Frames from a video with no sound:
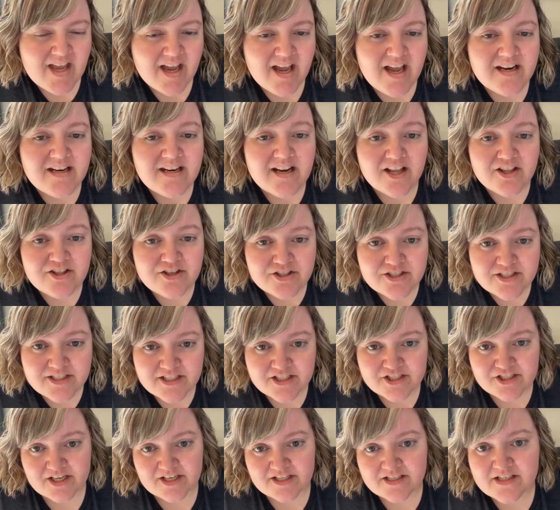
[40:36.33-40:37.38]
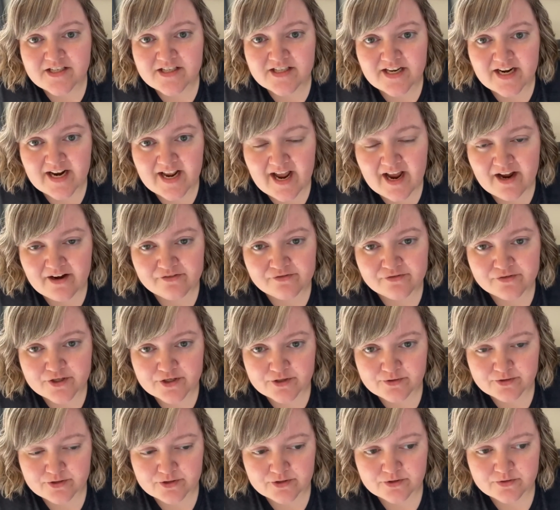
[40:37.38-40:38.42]
Another suggestion that I have for
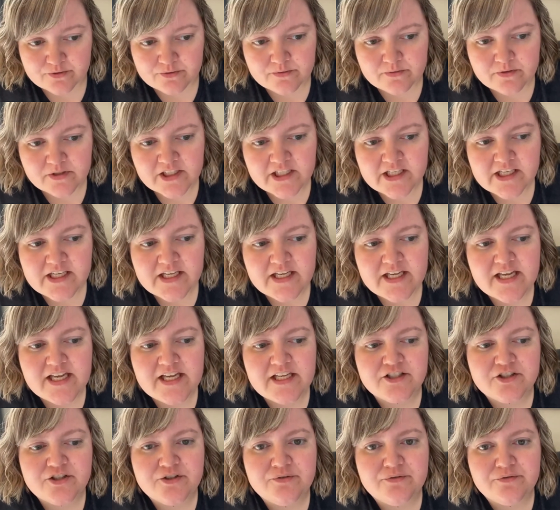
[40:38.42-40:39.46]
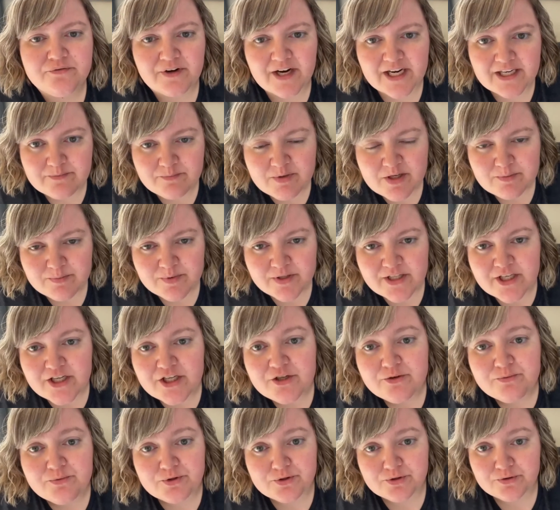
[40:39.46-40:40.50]
you too is to find people that
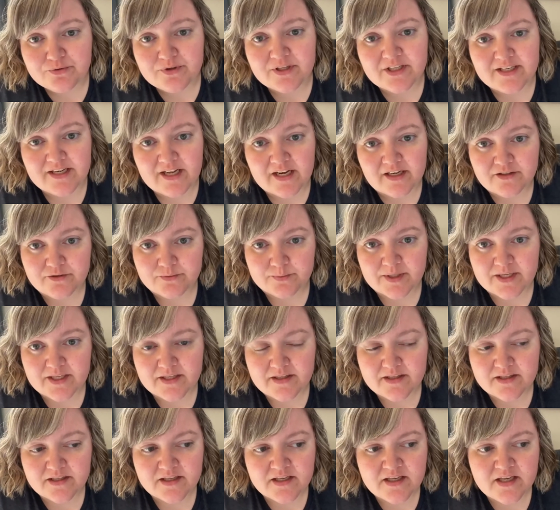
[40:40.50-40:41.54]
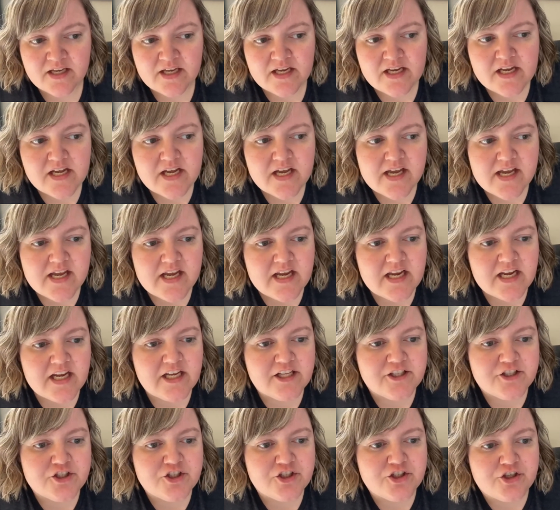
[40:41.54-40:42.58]
you do connect with.
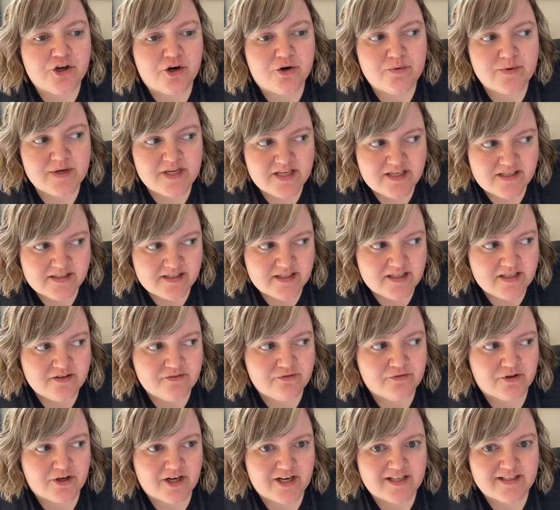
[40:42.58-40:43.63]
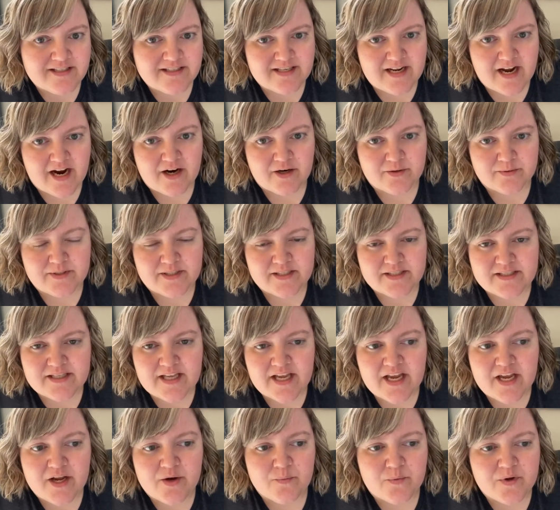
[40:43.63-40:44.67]
It's so easy for us now to
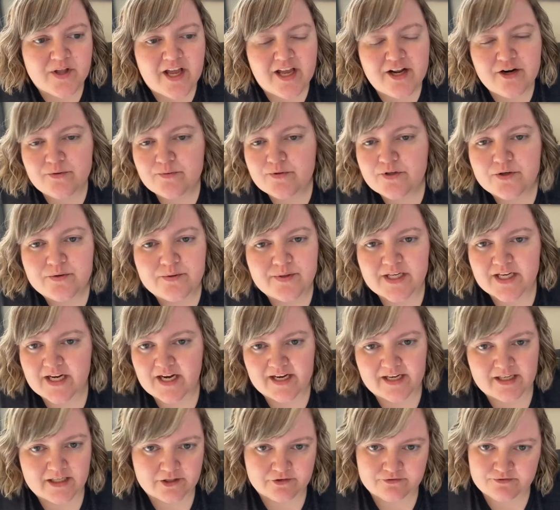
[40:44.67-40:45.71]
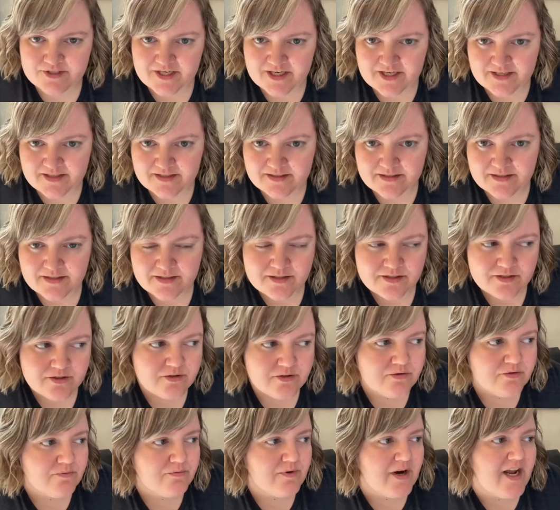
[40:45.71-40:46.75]
say, well, I don't know any INFJs,
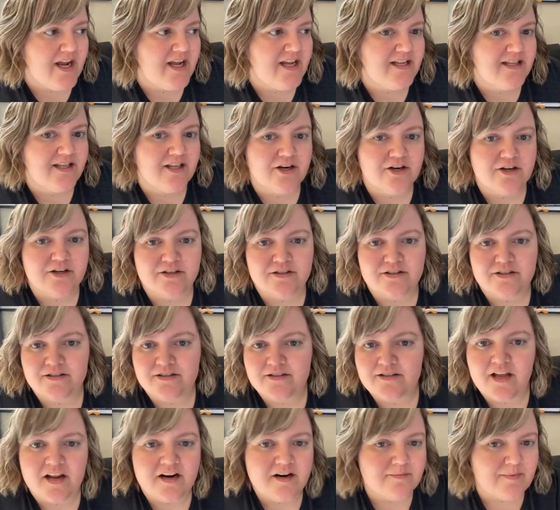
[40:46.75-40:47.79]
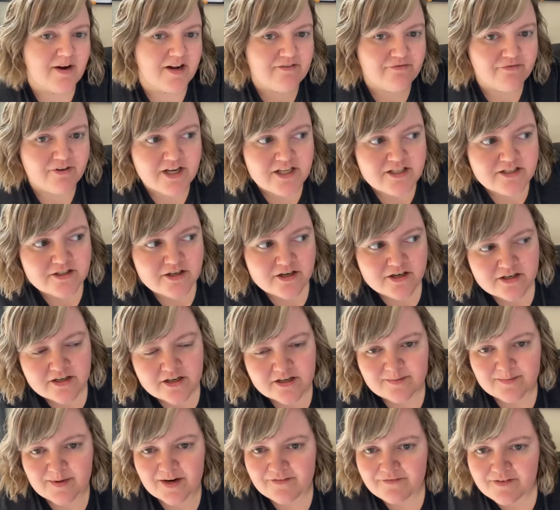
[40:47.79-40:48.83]
right? There's none of my friends are, none
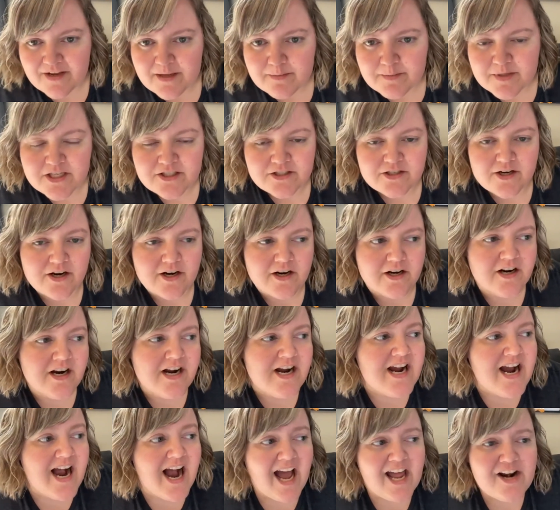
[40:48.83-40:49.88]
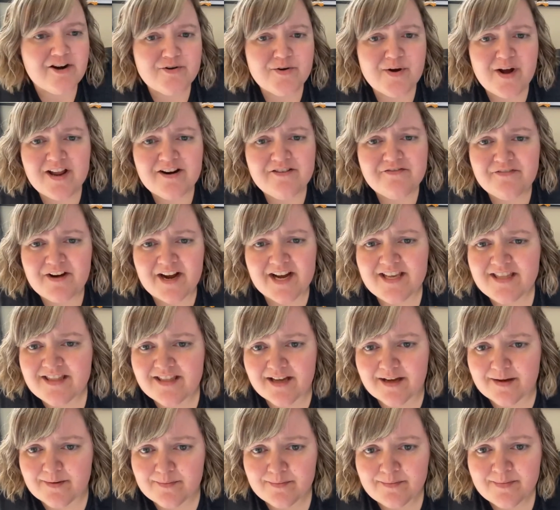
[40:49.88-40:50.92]
of my families are. I don't know how to find
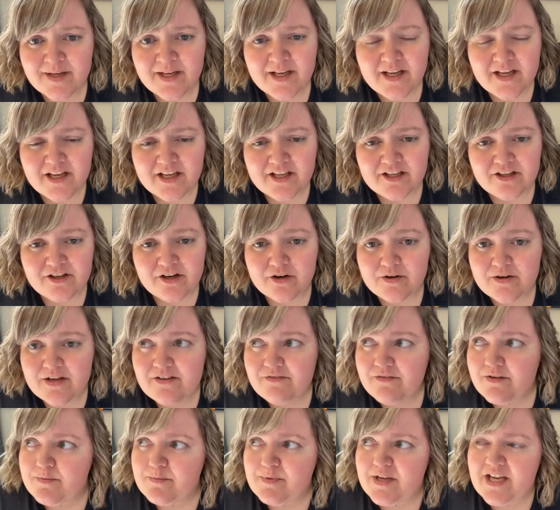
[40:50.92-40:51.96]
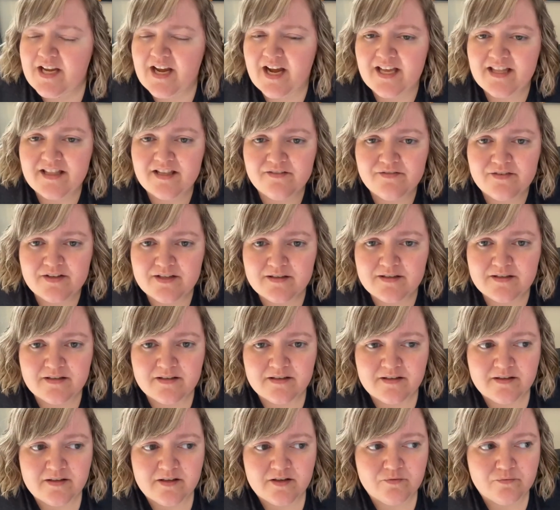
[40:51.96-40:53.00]
them. You know, even me, I live
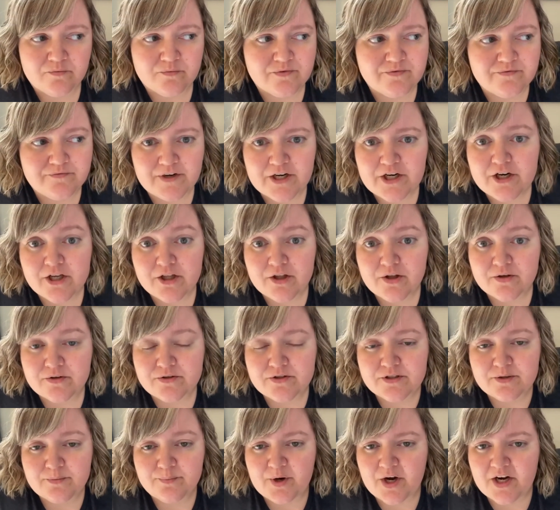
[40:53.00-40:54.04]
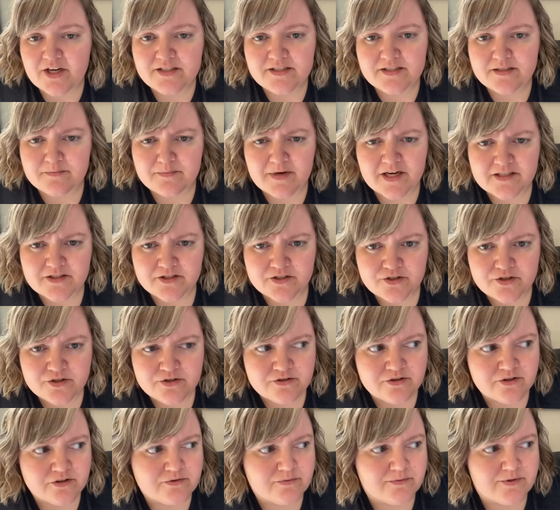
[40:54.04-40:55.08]
in very close to Boston,
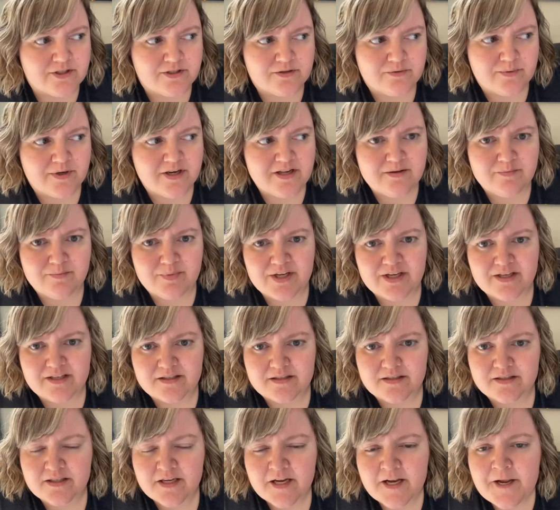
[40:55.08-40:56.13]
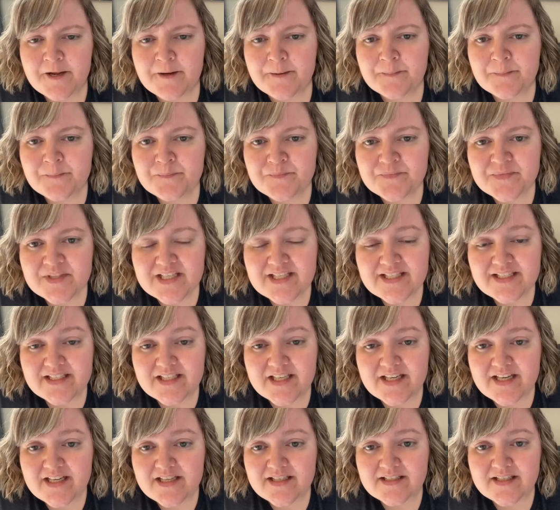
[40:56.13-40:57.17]
Massachusetts, which is one of the biggest
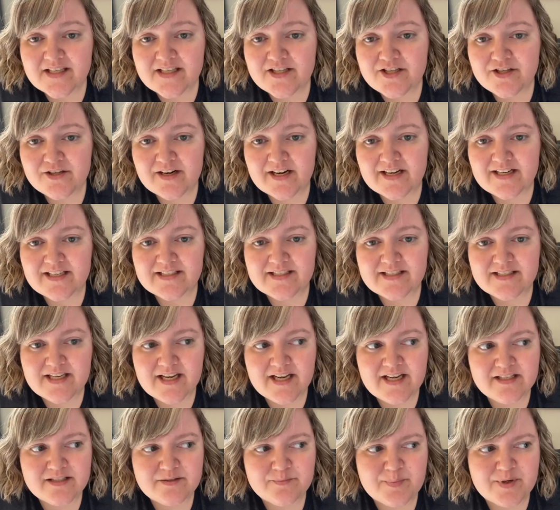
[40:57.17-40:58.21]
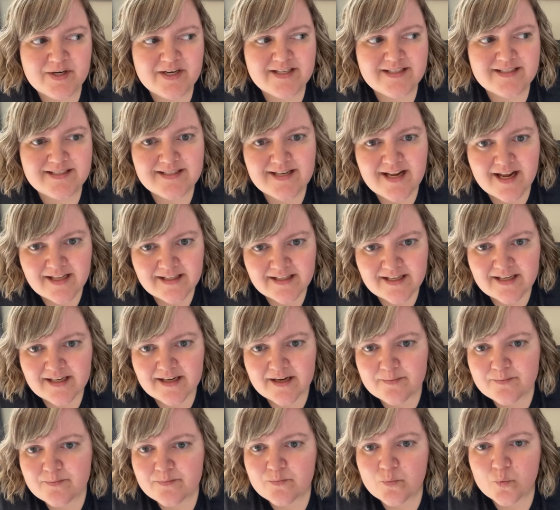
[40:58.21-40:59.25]
cities in the United States, but it's not like
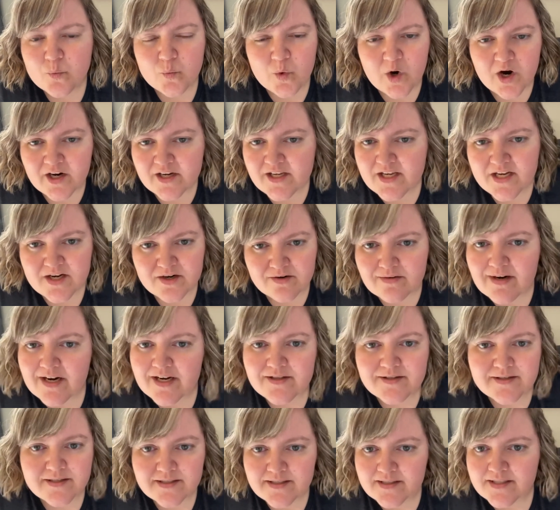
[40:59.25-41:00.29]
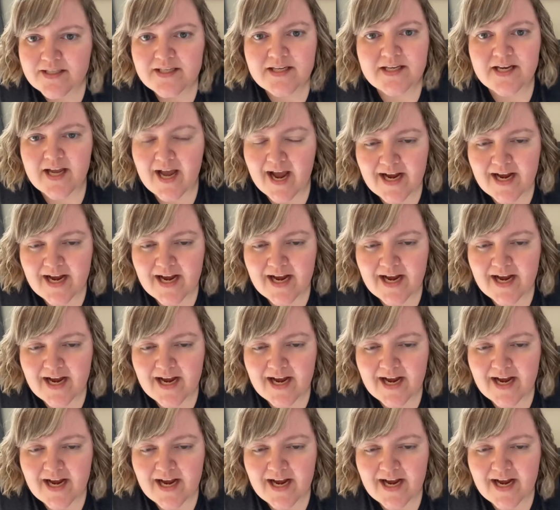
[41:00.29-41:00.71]
I'm walking around the city